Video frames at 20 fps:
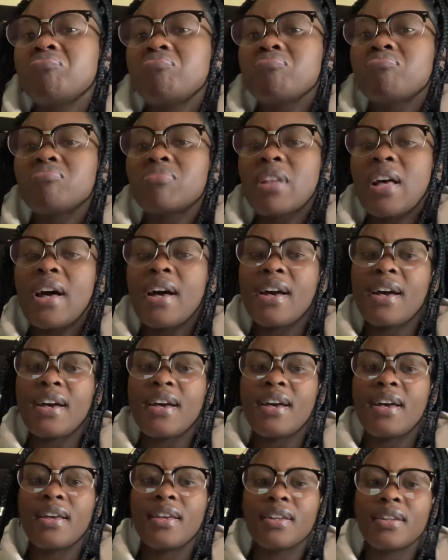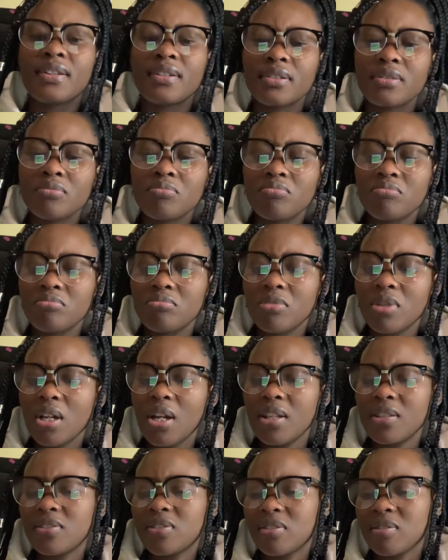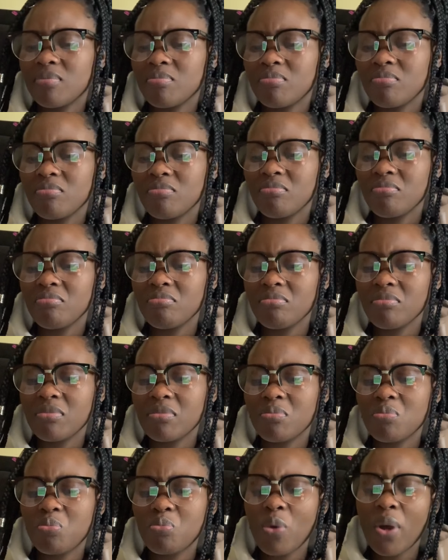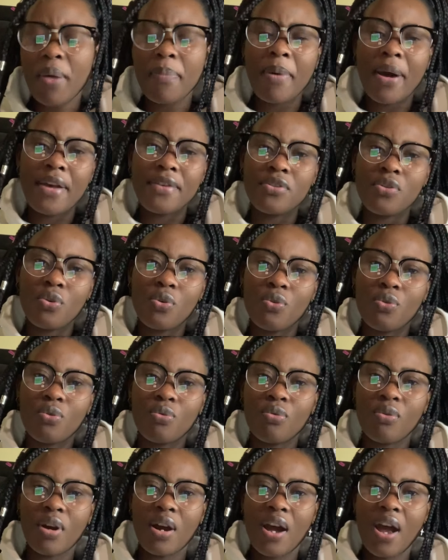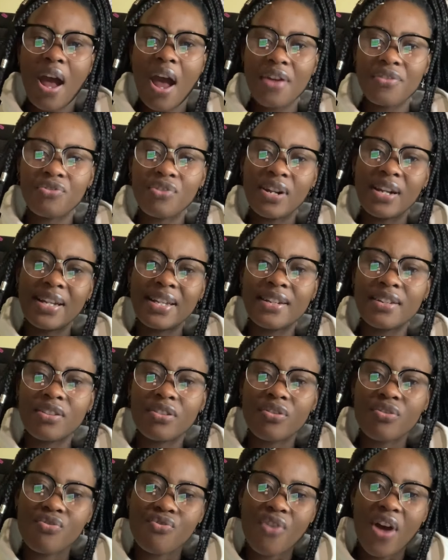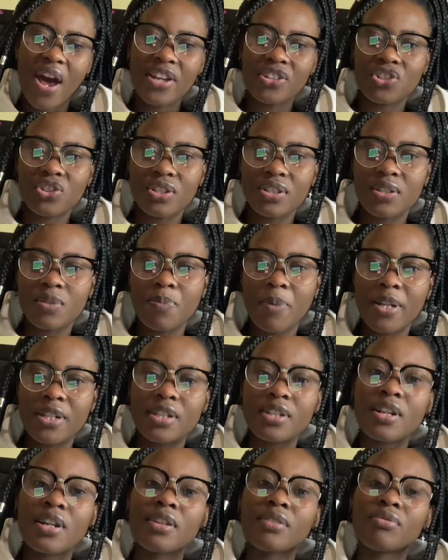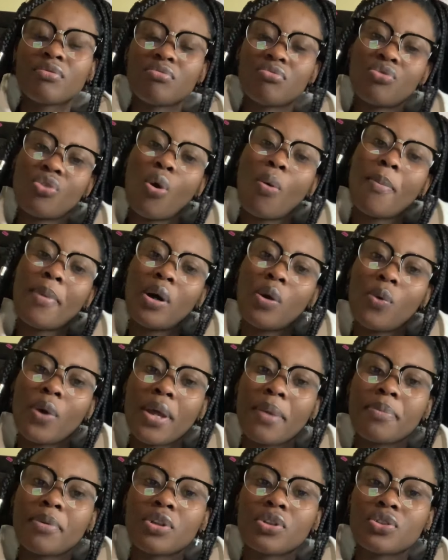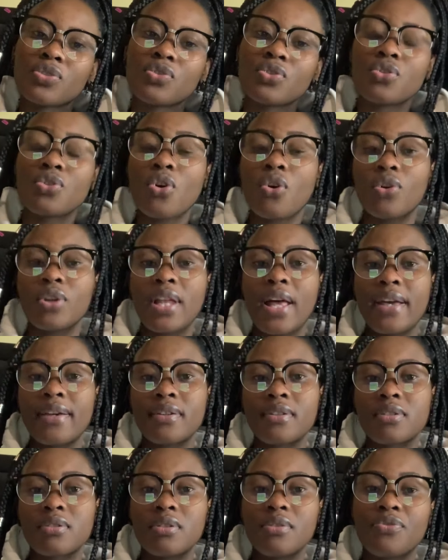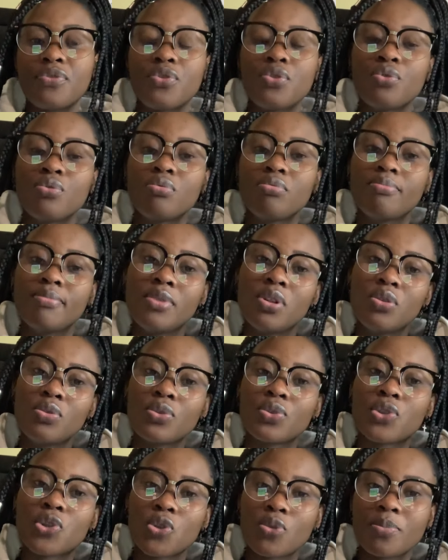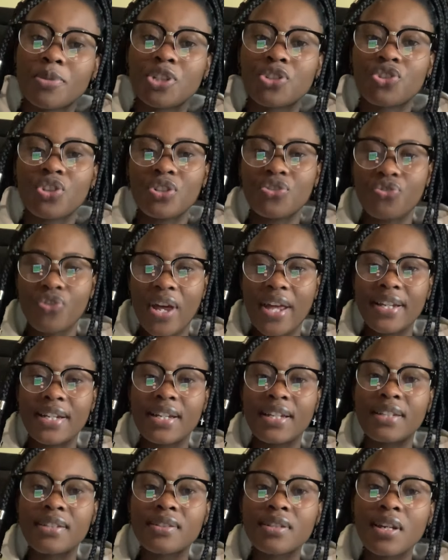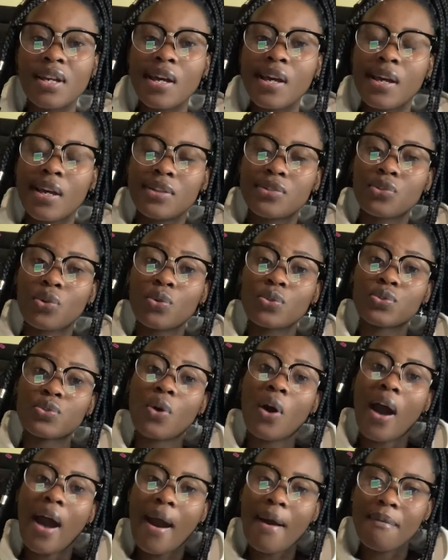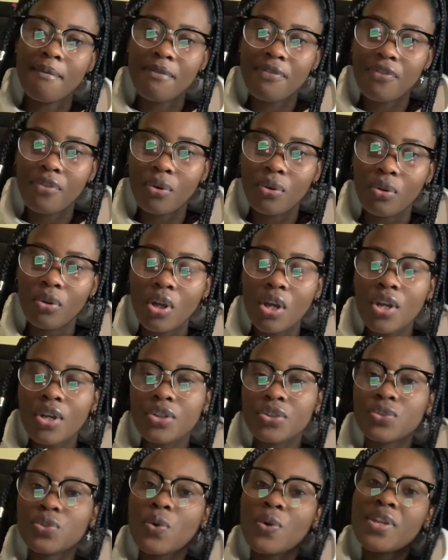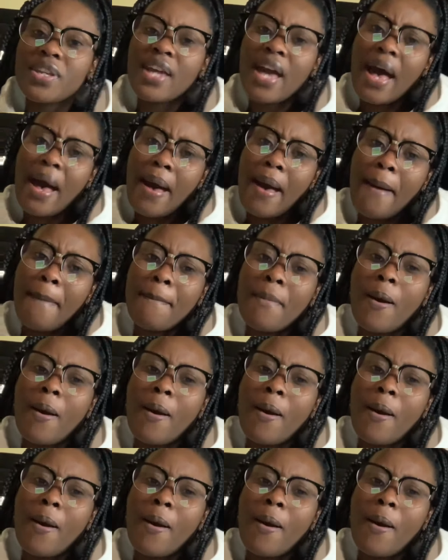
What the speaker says: like it's whereby your adrenaline rushes, but in a normal way, because like if you lose too much adrenaline, it's also harmful. So yeah,